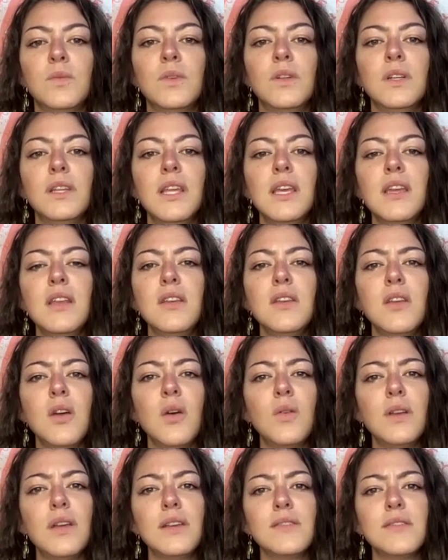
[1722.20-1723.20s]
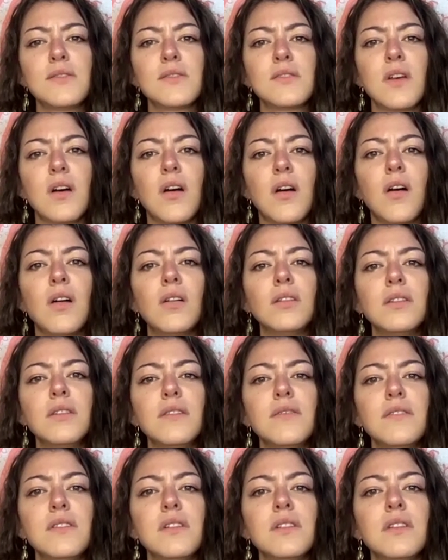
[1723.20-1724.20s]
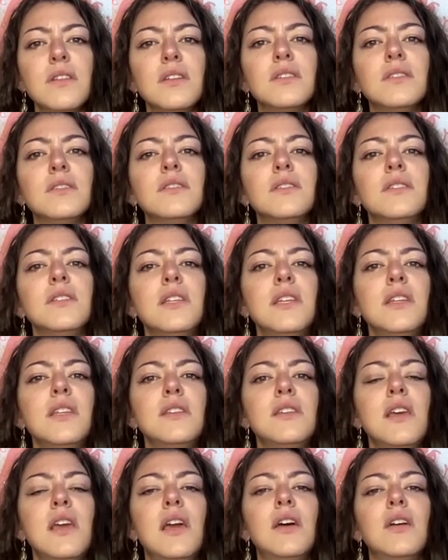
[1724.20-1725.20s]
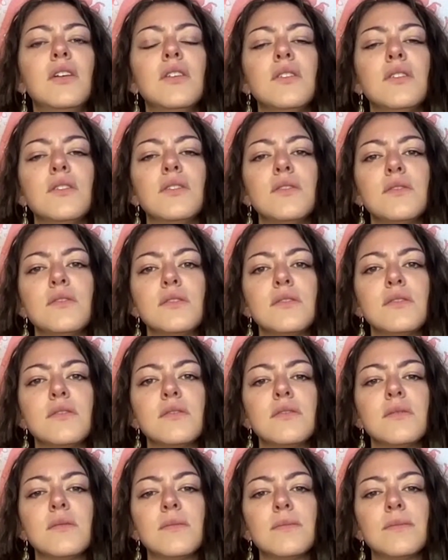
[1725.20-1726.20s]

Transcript: really notice all of the little details.